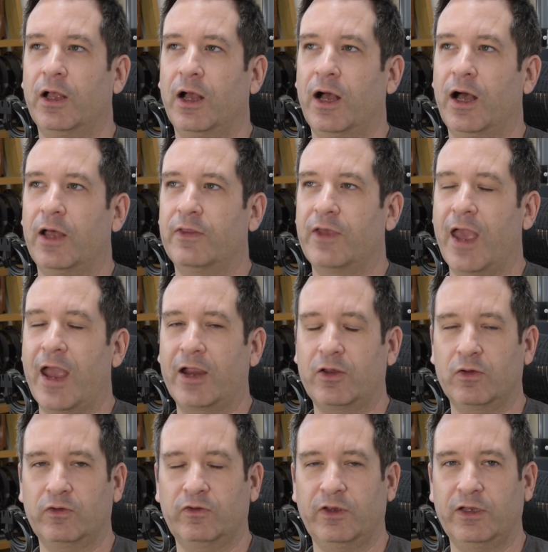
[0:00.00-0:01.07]
The
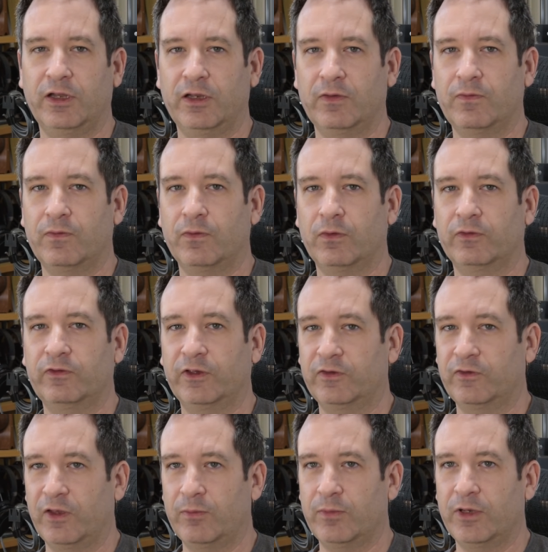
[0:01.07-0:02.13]
accuracy needed for
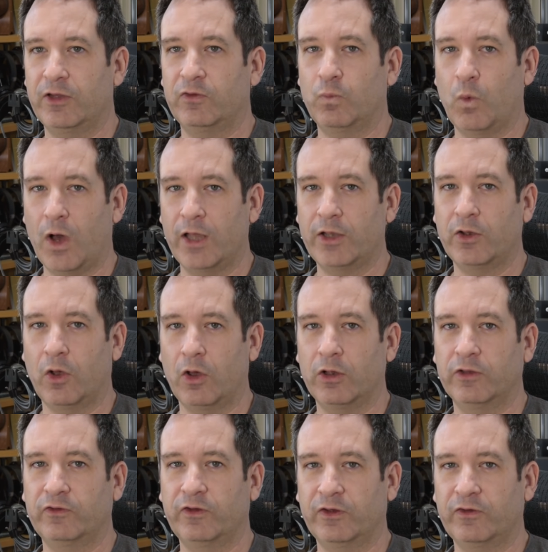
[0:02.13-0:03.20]
16-bit is 1
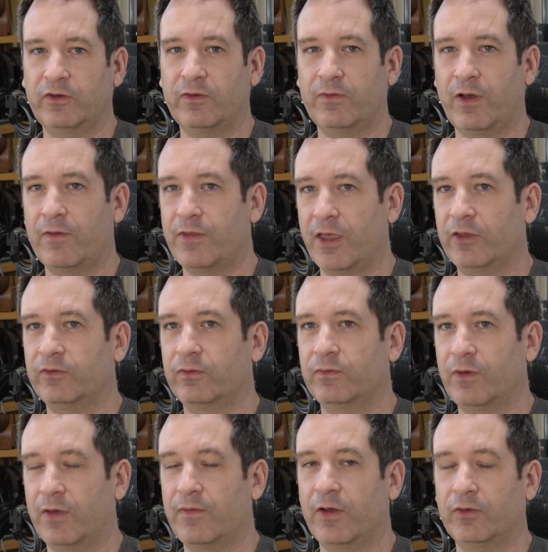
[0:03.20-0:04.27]
on
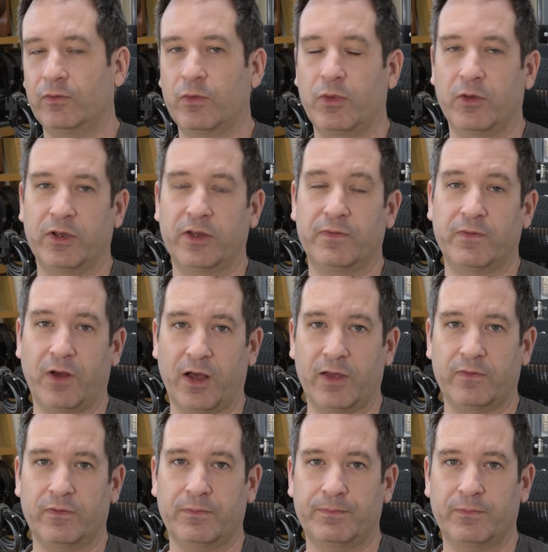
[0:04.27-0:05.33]

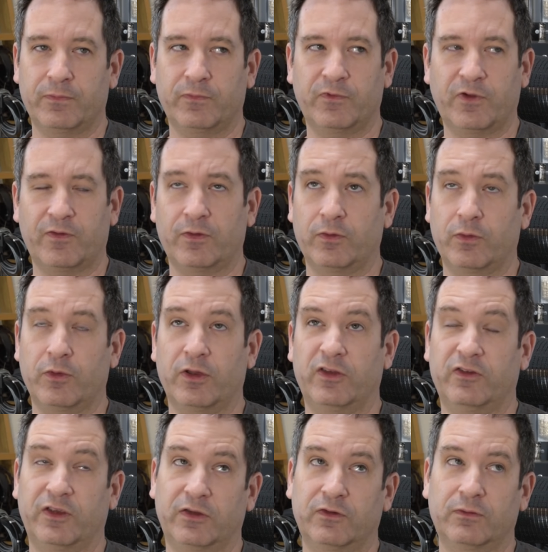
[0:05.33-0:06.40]
65,535,
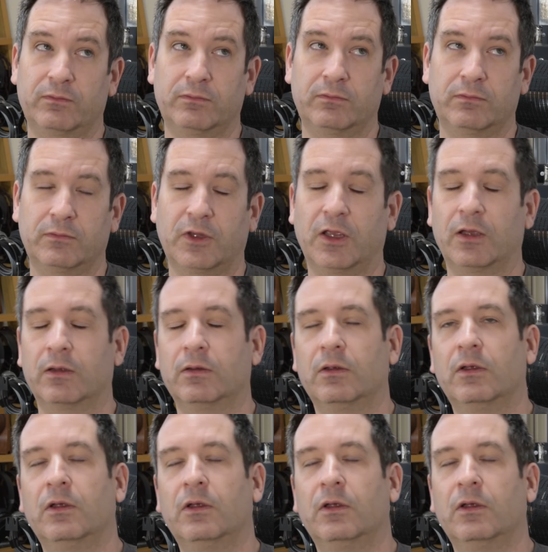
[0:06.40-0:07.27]
536. Yeah.